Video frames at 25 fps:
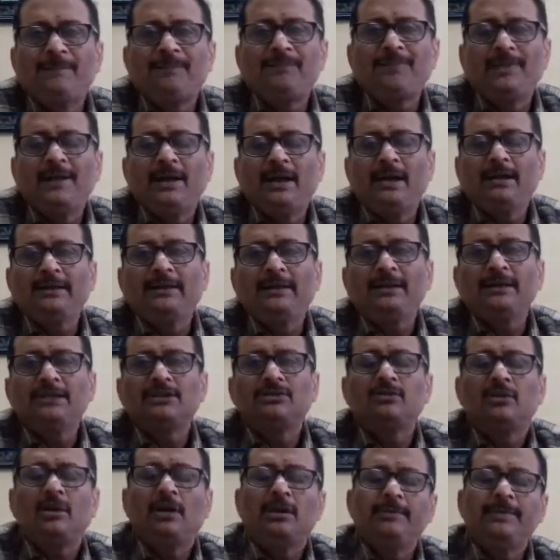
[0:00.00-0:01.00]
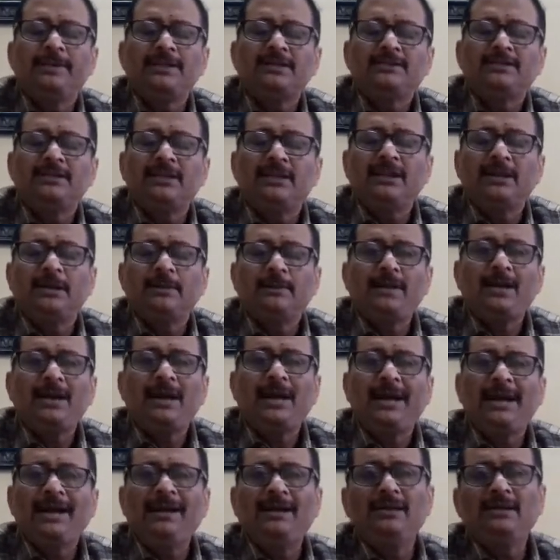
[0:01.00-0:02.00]
that is called mixed edema,
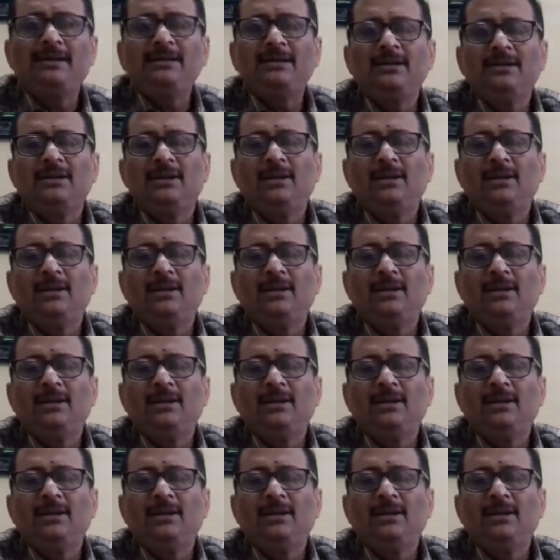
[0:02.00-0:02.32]
and